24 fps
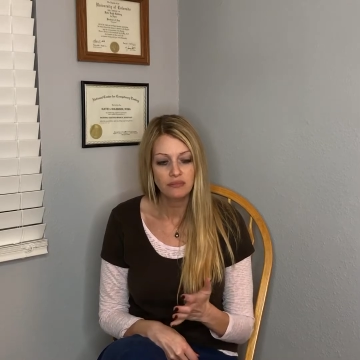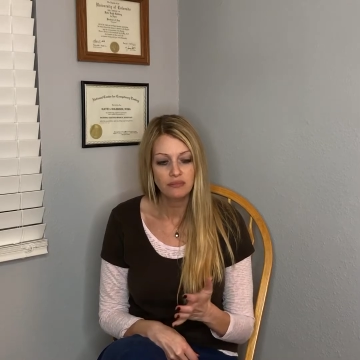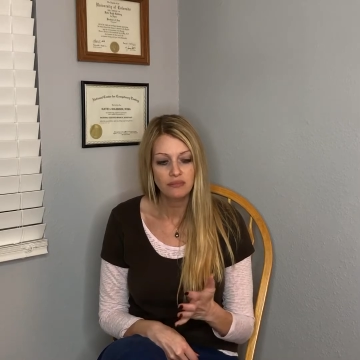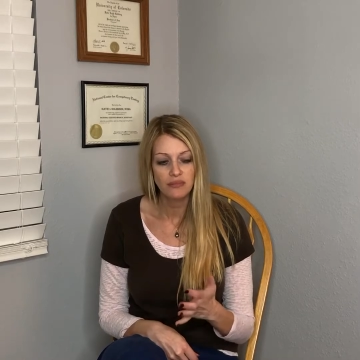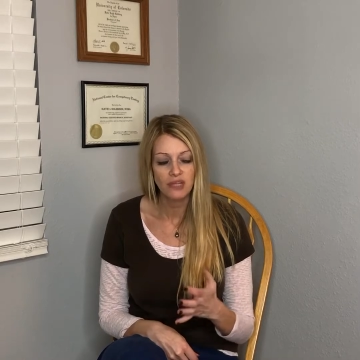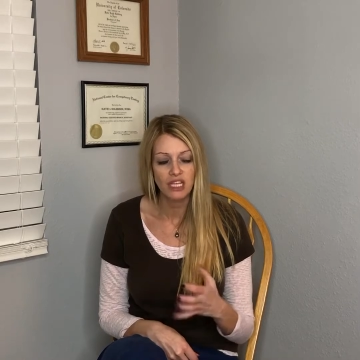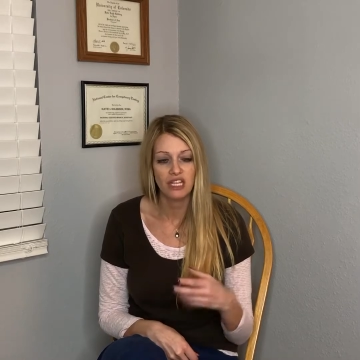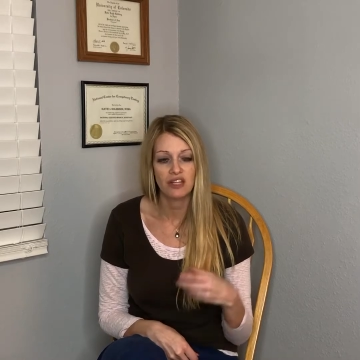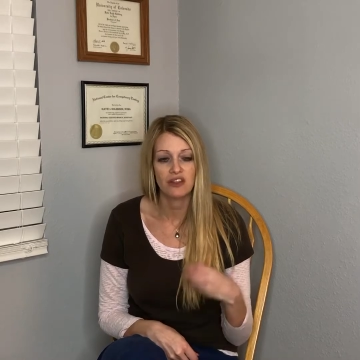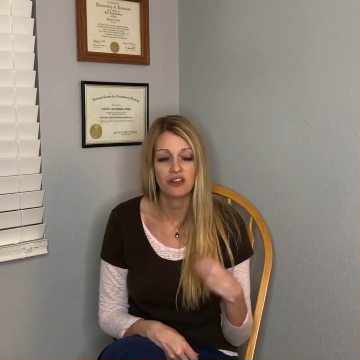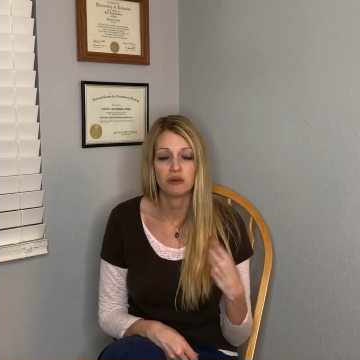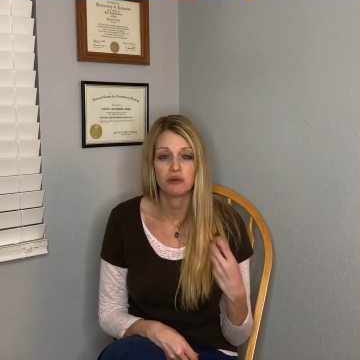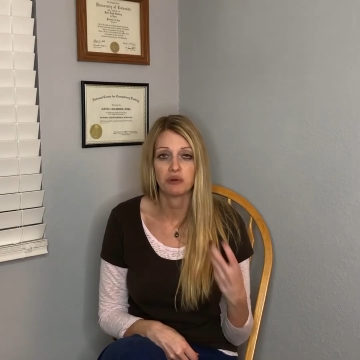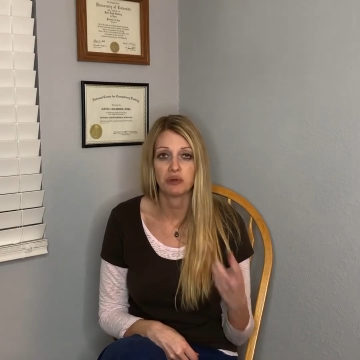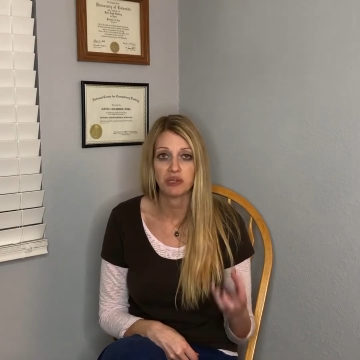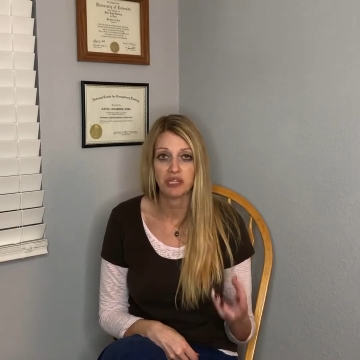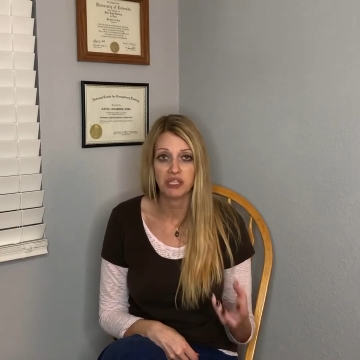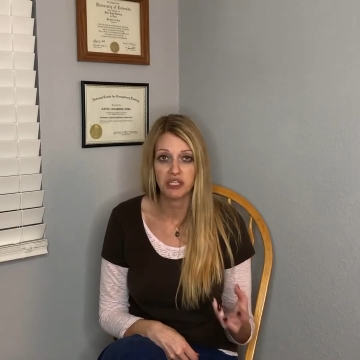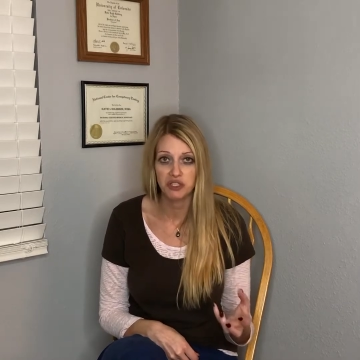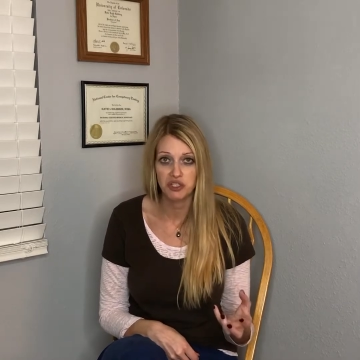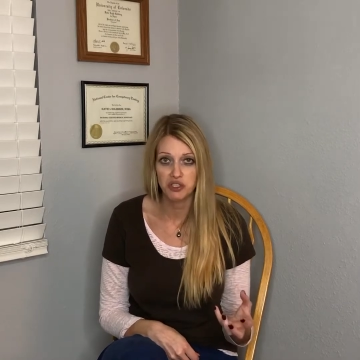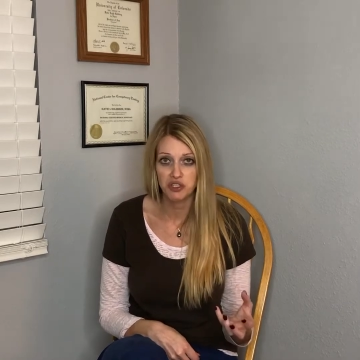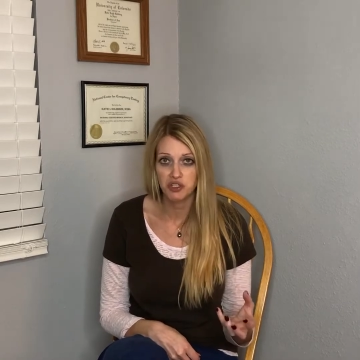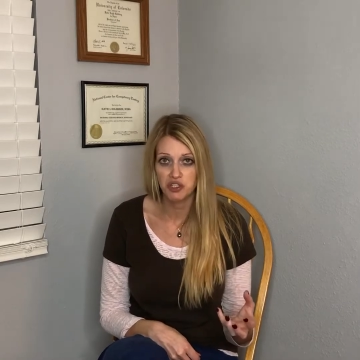in their
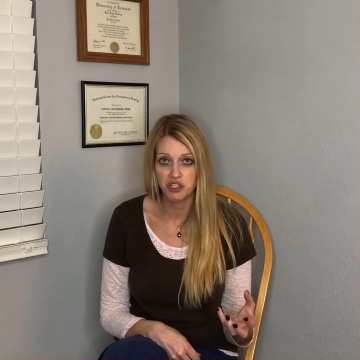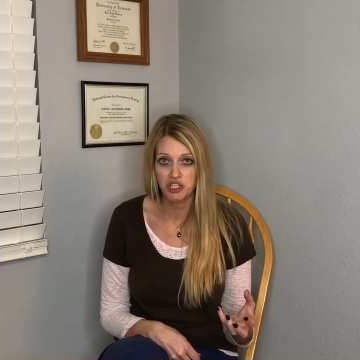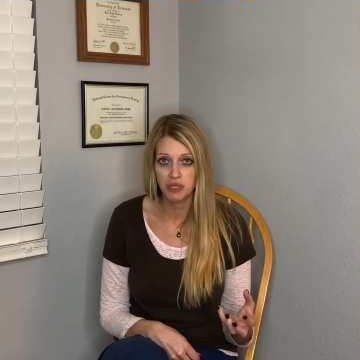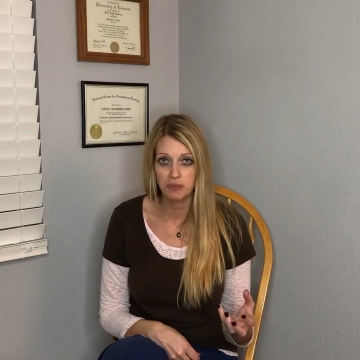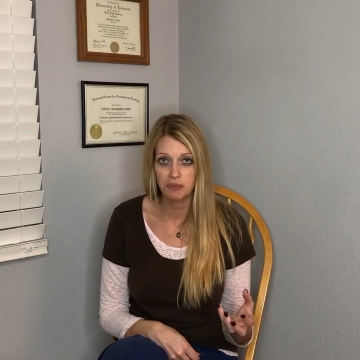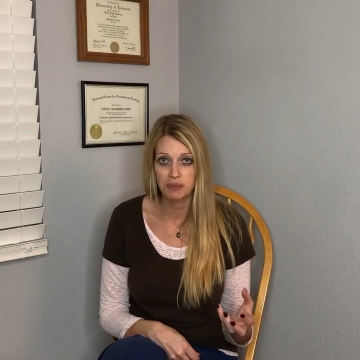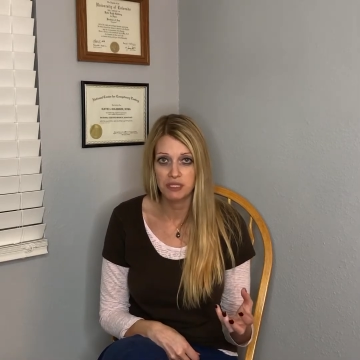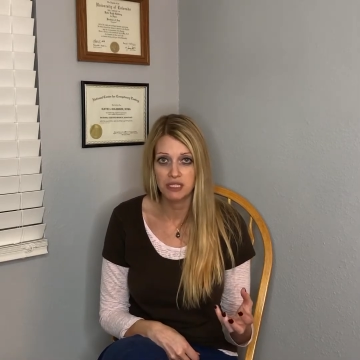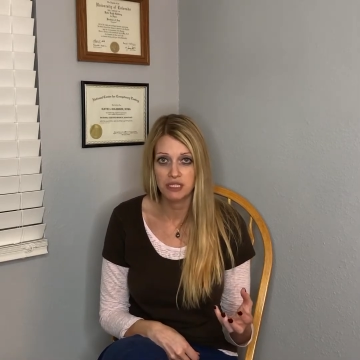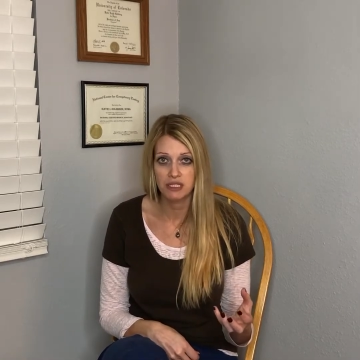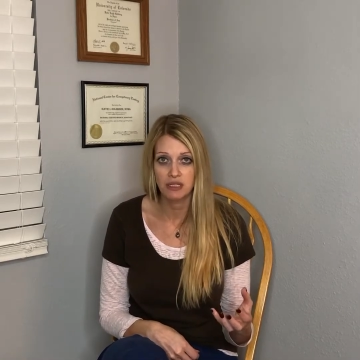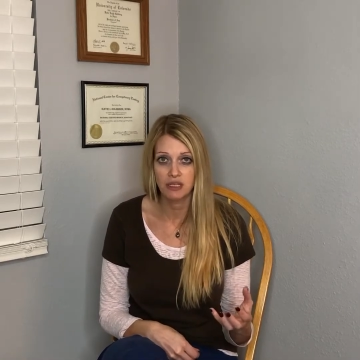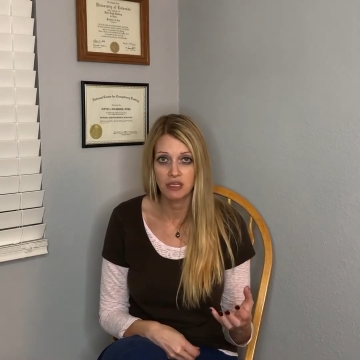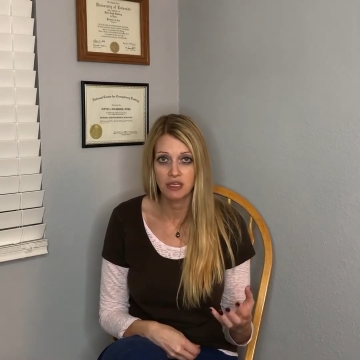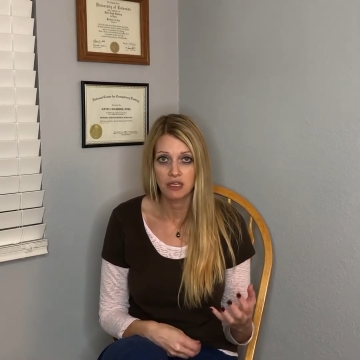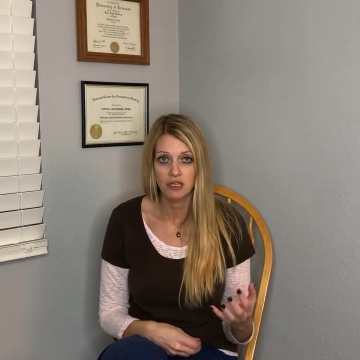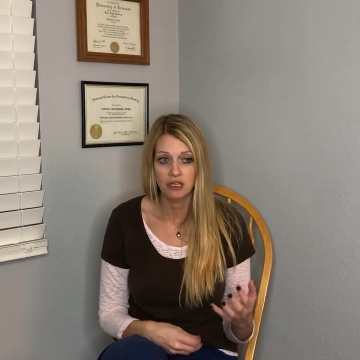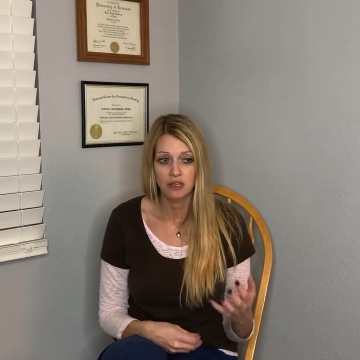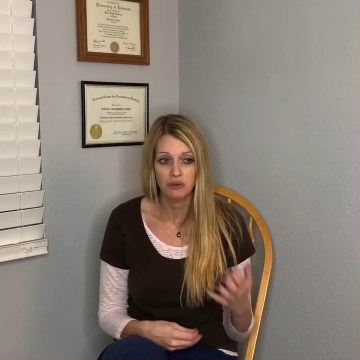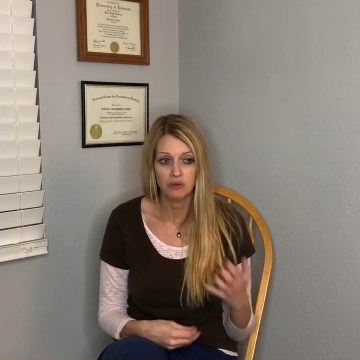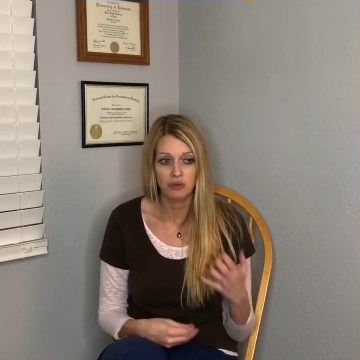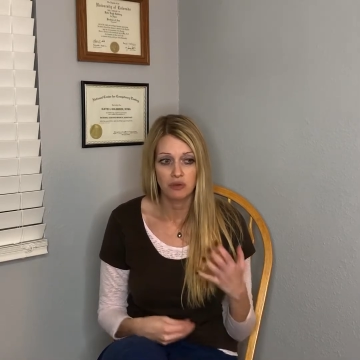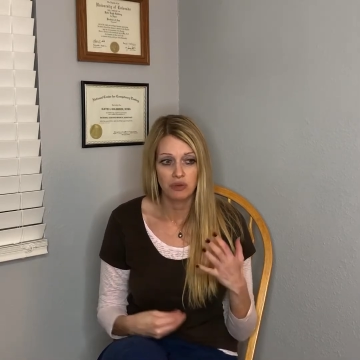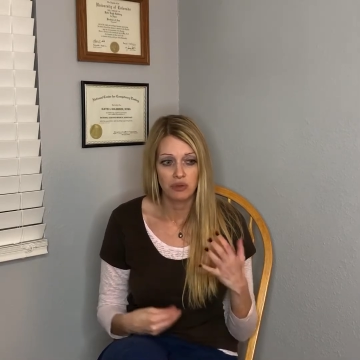relationships,
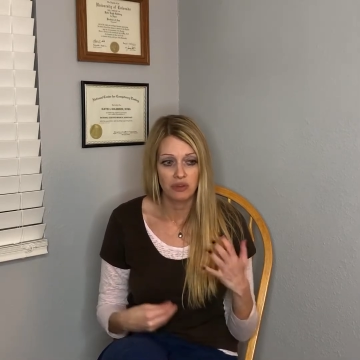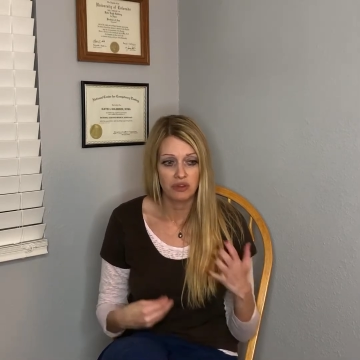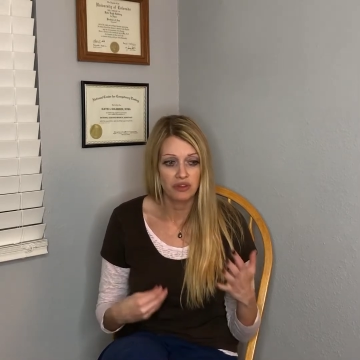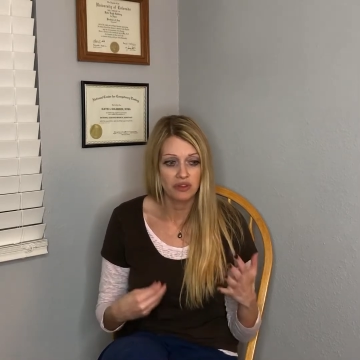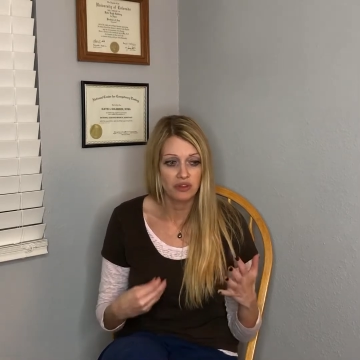with,